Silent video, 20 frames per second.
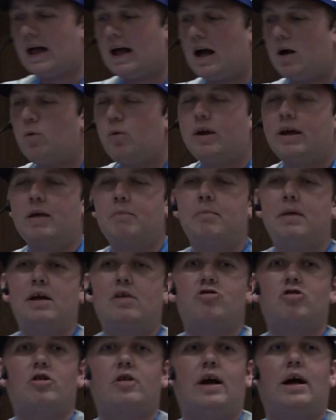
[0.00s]
How we can
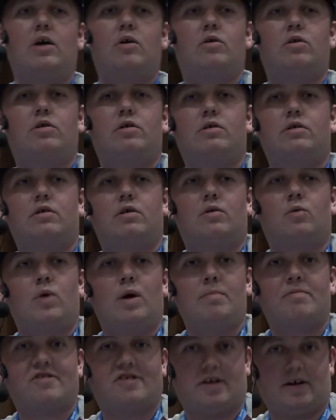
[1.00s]
make sure our
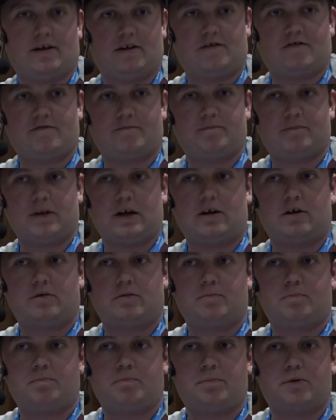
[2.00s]
websites
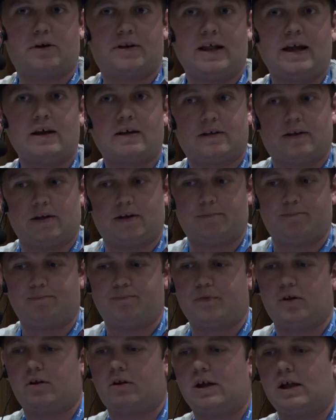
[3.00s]
are protected
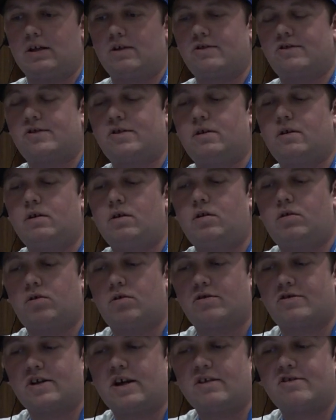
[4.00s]
against
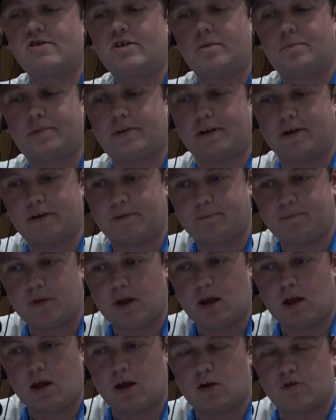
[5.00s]
cross-site scripting?
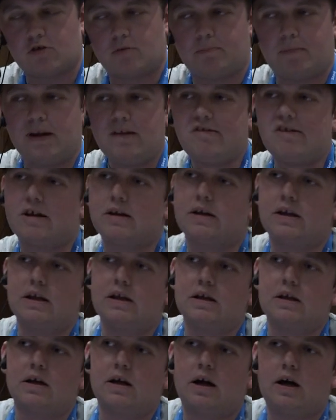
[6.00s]
So
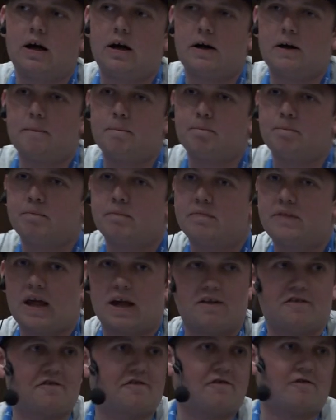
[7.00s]
basically,
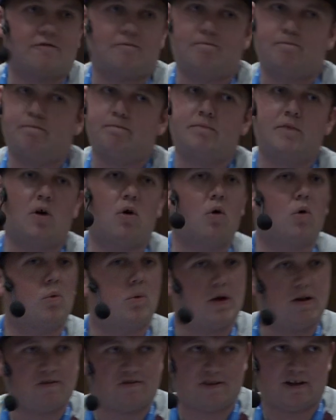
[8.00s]
tests,
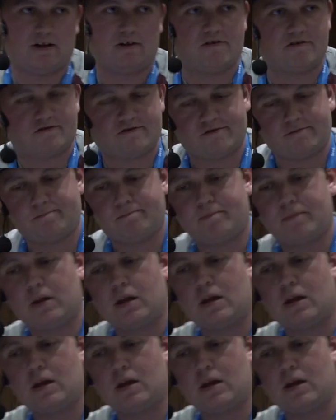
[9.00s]
always tests.